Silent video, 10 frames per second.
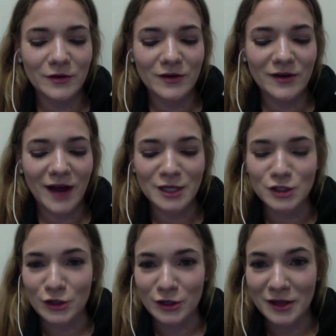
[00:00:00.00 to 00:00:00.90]
I
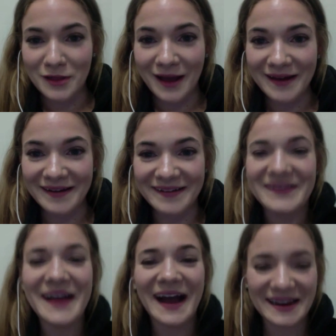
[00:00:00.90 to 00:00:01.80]
journal a lot.
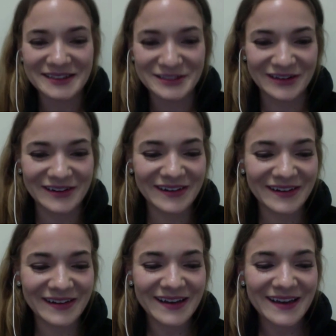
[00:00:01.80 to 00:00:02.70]
I journal
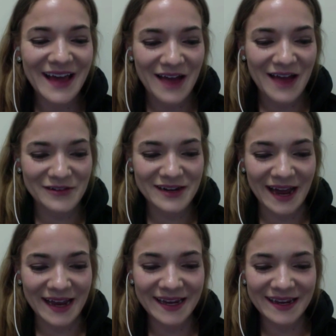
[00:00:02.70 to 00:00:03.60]
every night.